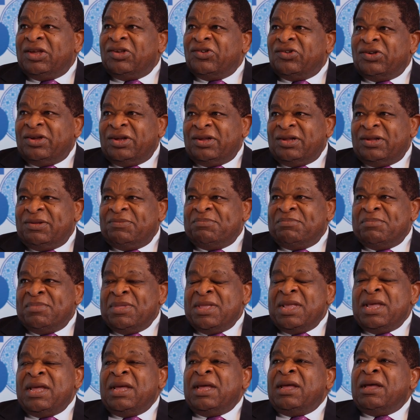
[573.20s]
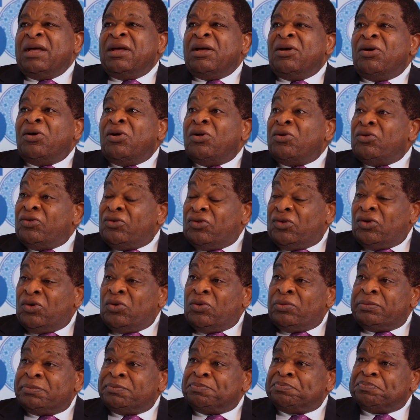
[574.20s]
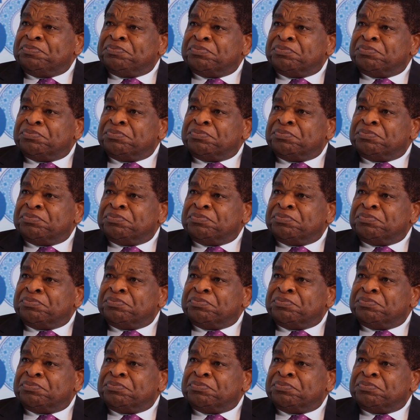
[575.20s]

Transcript: Asia. Also,